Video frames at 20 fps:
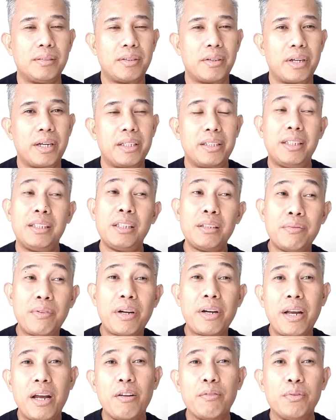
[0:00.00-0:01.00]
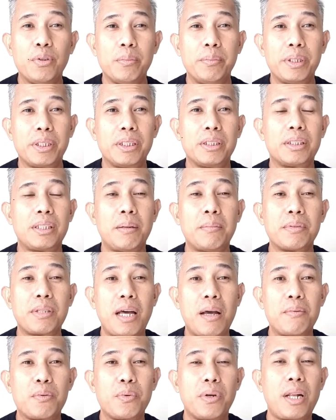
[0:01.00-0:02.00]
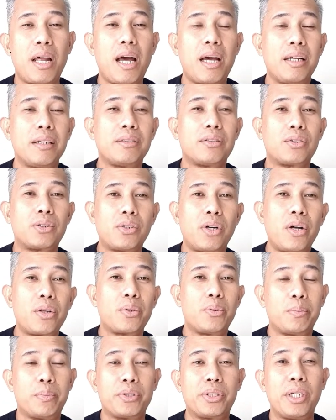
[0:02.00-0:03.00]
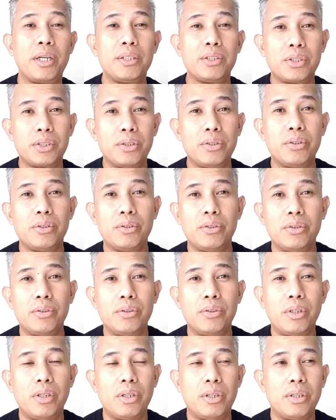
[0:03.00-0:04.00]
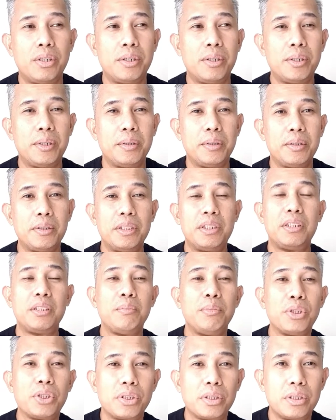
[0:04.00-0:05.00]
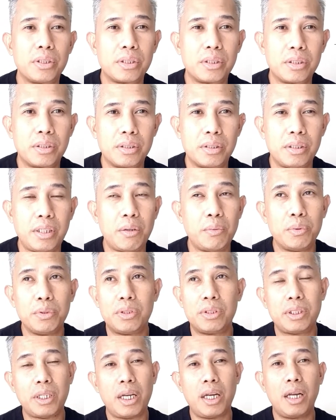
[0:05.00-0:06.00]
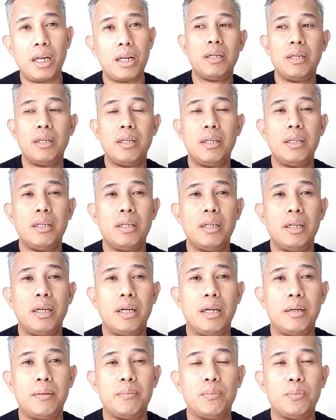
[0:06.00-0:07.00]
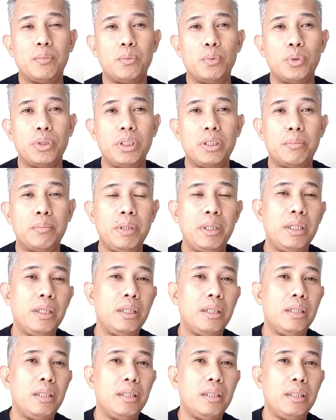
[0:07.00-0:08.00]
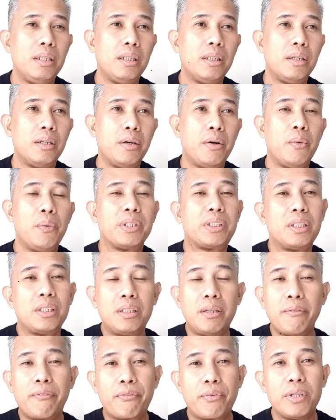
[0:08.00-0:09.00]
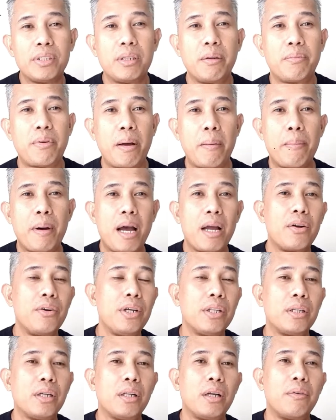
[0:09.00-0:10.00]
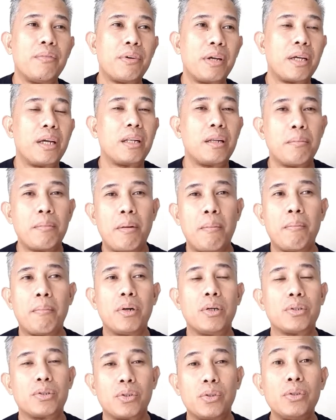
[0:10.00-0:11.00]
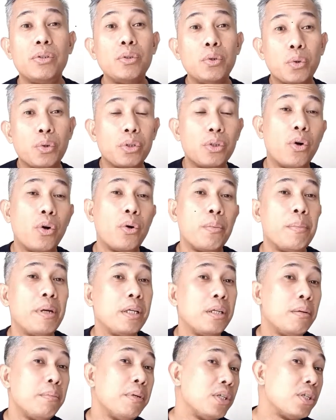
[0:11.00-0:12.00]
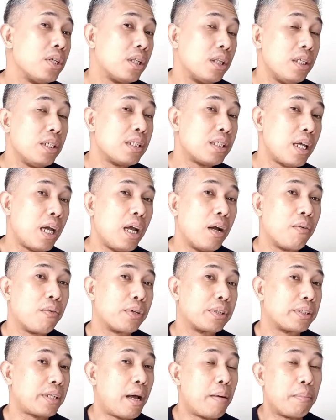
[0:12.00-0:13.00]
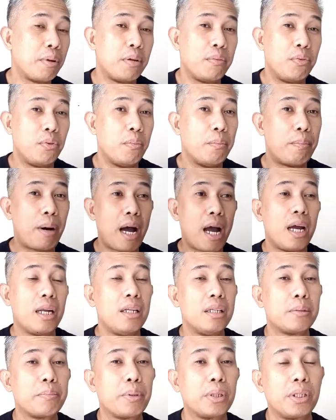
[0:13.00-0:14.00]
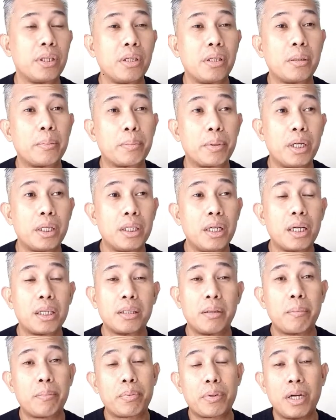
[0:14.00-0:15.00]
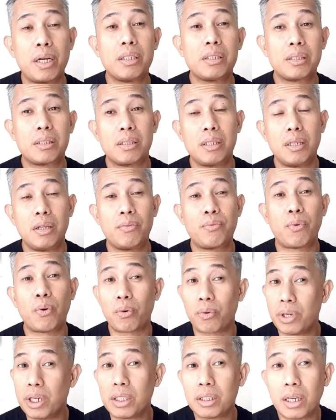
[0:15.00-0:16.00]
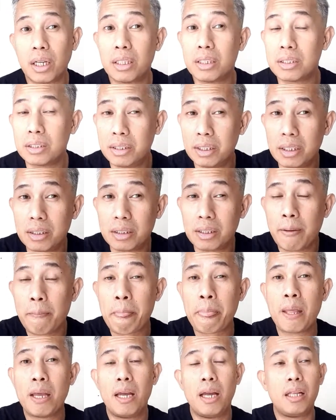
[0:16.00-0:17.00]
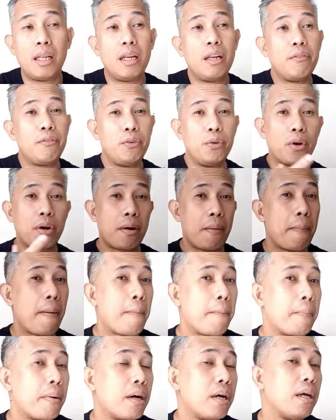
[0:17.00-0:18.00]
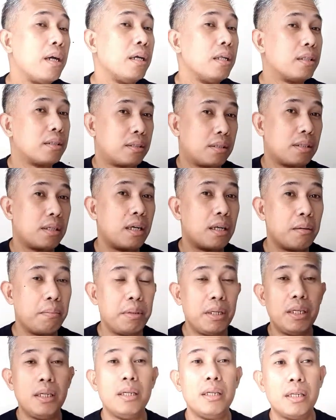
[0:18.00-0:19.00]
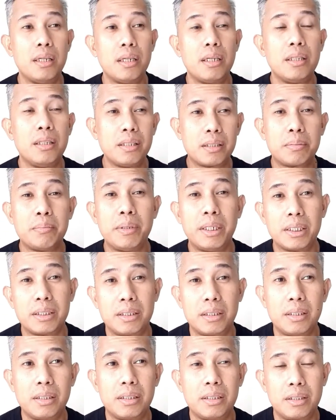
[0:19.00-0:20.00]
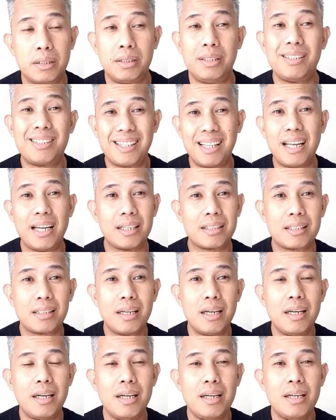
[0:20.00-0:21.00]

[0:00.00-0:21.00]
Alright, this is very helpful because sometimes when I talk to potential distributors, they would say, would it be, what's the difference if I buy retail, if I get a member? So you could immediately say, for example, if you buy this particular product, the price for retail is this, and then if you are a member, it's gonna be this much, so this less.